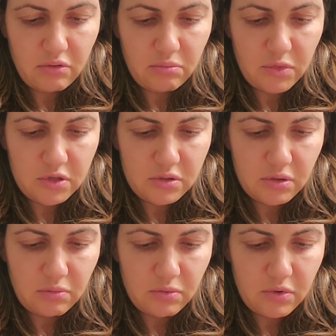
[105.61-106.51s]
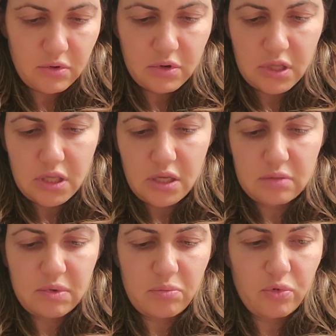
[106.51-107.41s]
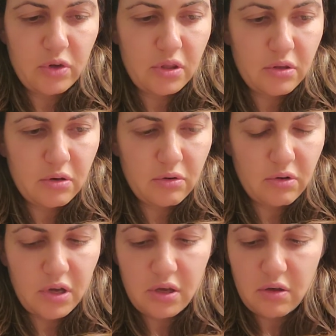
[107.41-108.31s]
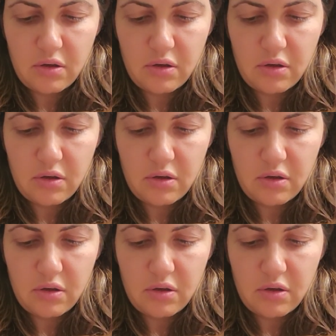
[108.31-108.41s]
I'm missing one. I think it's my pointer, okay?